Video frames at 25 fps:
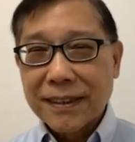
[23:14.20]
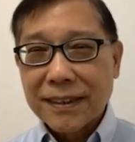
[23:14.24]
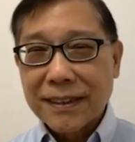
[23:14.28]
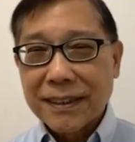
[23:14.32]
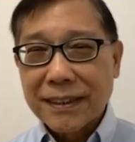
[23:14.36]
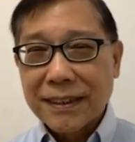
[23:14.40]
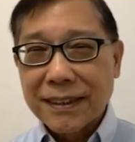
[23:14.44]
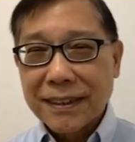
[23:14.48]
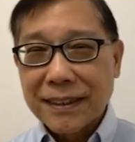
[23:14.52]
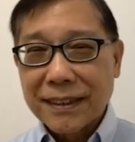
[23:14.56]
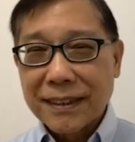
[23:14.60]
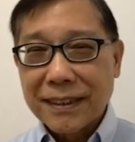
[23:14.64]

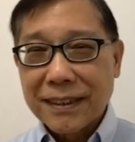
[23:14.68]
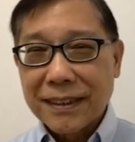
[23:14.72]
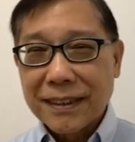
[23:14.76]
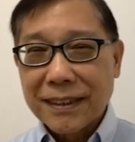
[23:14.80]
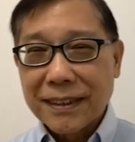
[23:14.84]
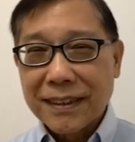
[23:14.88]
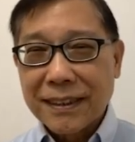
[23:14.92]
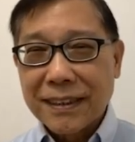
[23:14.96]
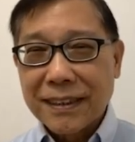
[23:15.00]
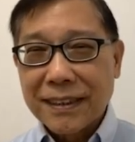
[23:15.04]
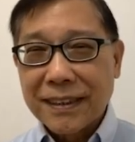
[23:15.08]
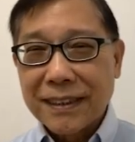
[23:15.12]

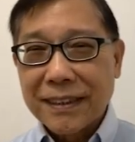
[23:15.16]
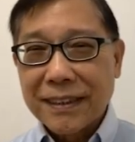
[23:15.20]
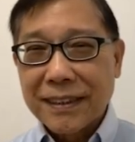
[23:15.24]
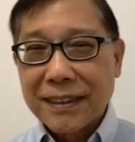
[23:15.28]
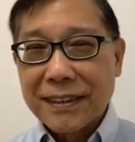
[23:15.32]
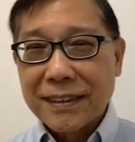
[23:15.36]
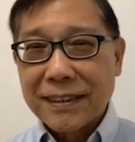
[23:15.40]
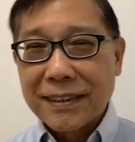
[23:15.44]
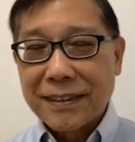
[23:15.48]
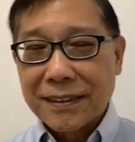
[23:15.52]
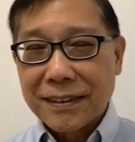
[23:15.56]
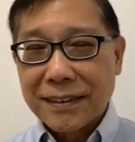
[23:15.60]

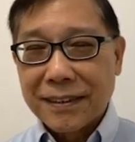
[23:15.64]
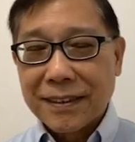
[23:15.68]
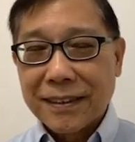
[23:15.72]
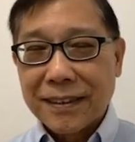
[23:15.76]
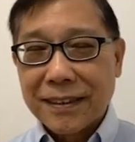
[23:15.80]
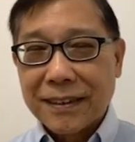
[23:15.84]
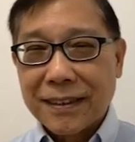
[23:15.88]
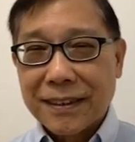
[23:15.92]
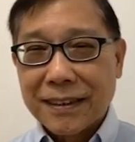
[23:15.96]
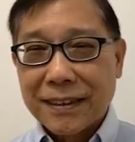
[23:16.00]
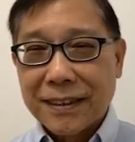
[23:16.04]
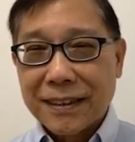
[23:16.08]

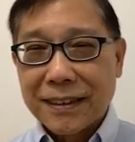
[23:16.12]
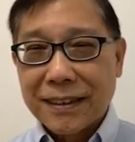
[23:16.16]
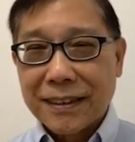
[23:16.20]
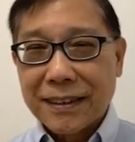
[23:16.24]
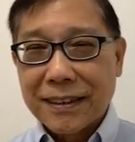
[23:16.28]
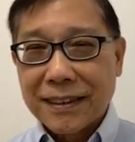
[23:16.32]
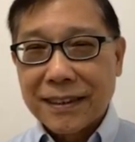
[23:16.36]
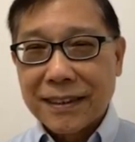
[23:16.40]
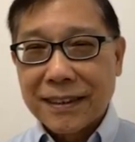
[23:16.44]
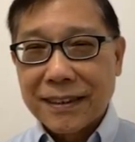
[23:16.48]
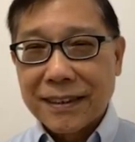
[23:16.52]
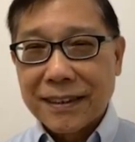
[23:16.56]

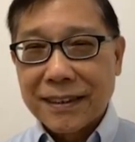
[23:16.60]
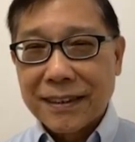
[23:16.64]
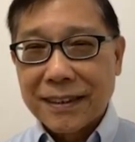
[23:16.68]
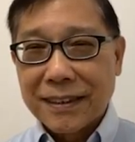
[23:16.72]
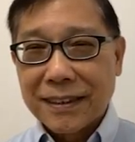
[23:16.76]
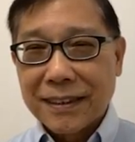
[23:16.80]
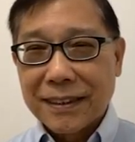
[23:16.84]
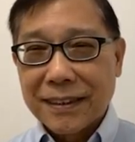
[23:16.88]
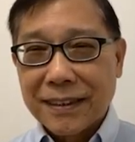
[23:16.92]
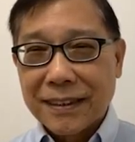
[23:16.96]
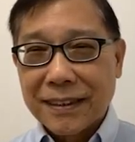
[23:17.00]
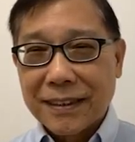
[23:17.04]

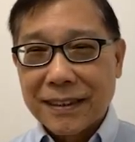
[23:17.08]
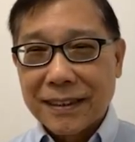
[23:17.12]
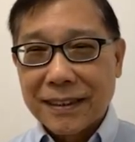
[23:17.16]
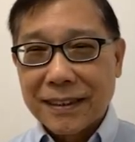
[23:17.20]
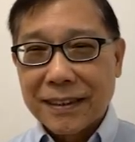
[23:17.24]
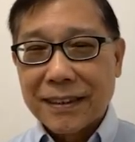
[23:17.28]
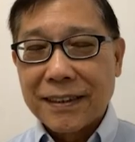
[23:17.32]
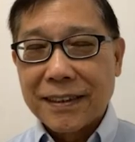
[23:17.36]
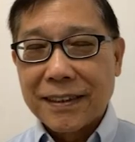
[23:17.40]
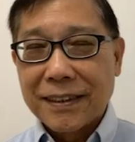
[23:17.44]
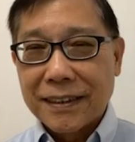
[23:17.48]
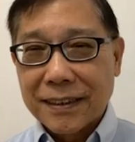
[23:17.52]

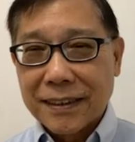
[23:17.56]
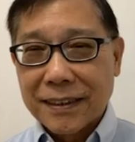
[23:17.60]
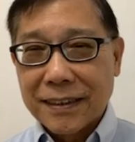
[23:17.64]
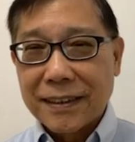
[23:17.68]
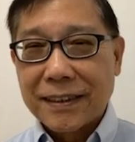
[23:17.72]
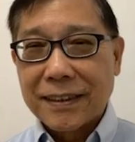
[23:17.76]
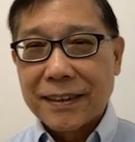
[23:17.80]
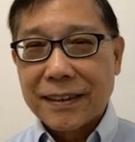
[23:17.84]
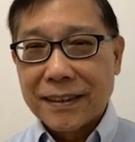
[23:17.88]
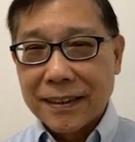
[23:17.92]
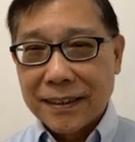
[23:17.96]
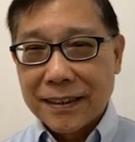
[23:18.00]

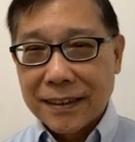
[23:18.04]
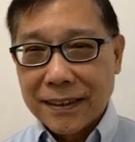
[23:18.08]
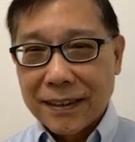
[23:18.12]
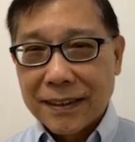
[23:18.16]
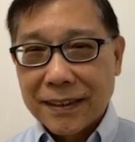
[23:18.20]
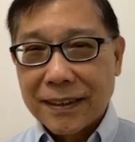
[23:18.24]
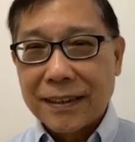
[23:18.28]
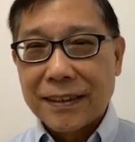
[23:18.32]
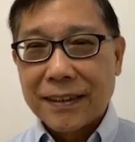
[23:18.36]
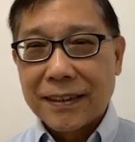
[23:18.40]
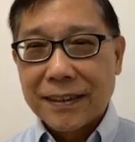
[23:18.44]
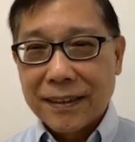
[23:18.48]

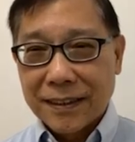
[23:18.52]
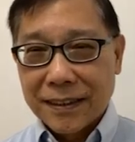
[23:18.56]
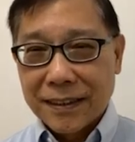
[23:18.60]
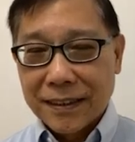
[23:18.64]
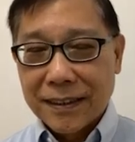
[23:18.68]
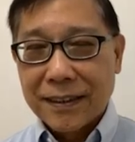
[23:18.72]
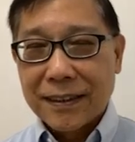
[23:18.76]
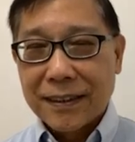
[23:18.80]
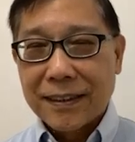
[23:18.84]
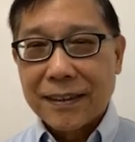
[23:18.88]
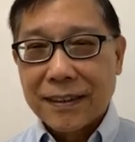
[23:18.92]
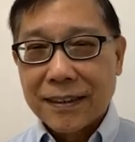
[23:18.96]

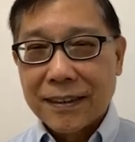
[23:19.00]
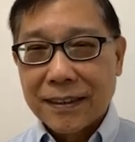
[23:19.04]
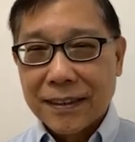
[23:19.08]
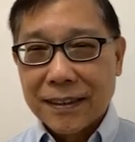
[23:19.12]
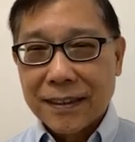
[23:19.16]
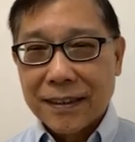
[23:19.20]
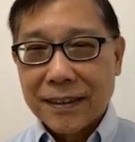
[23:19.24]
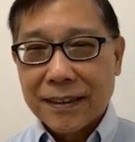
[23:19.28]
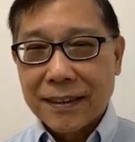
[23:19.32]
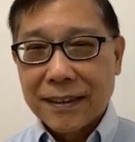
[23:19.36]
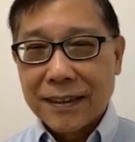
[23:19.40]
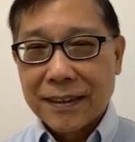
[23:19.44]

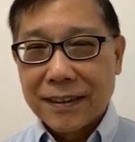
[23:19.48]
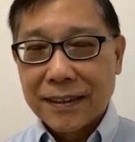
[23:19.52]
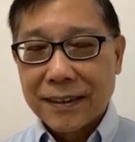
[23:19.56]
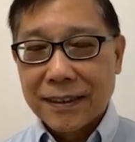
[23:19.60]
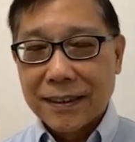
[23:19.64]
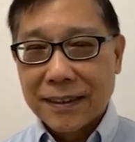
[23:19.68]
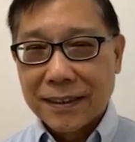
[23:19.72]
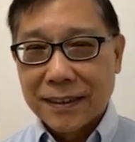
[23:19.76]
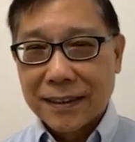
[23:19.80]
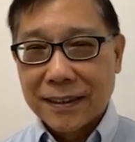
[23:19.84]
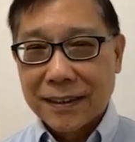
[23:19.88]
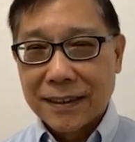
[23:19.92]

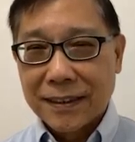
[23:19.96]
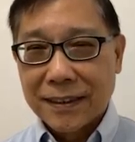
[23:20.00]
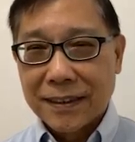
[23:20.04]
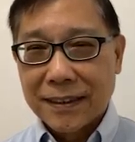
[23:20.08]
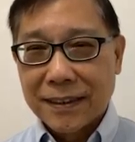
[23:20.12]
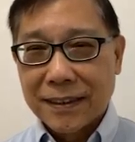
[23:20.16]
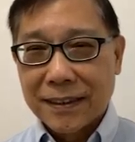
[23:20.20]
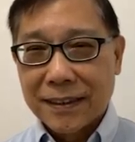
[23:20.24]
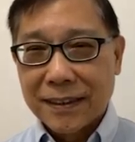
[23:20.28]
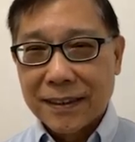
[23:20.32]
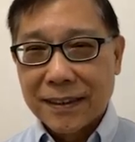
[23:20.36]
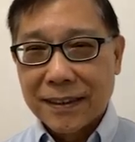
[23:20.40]

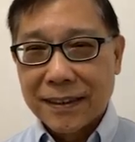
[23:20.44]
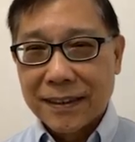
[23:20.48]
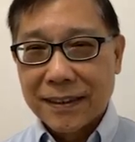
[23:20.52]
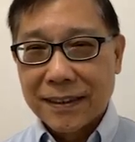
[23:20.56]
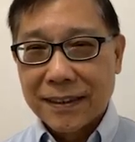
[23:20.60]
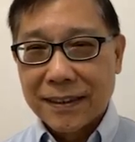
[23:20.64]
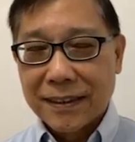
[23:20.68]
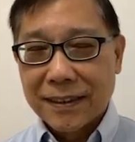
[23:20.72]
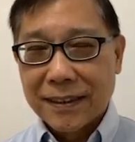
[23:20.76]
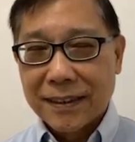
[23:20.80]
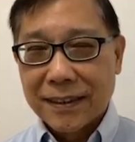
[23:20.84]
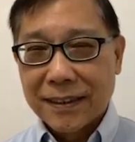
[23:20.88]

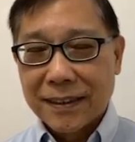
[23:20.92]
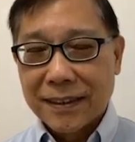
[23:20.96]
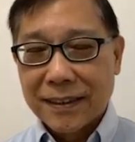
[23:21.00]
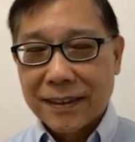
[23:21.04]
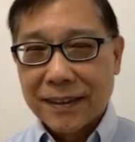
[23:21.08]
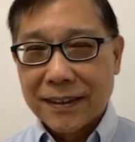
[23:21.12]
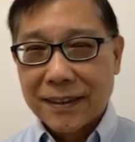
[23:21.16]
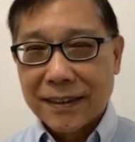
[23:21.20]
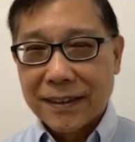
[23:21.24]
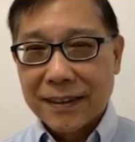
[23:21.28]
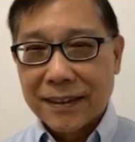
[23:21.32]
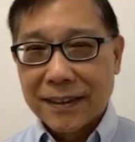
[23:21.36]

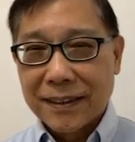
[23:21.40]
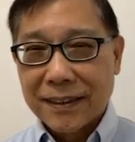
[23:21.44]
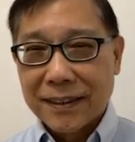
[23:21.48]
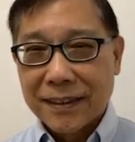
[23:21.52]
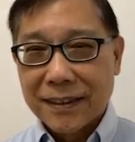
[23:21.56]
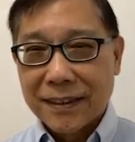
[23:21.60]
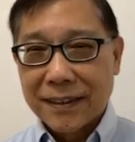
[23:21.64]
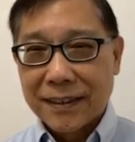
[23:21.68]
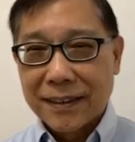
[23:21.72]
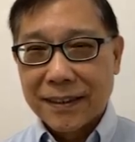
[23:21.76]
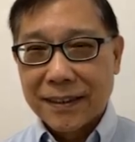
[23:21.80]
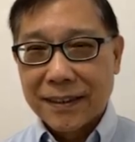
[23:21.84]

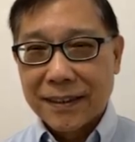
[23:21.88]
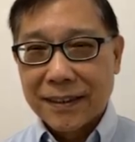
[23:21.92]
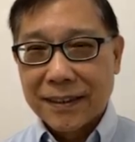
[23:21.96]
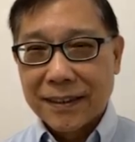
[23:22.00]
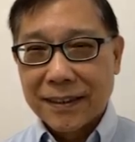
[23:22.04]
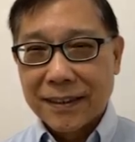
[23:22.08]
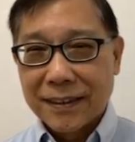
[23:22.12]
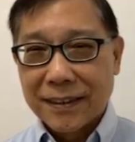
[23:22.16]
(not speaking)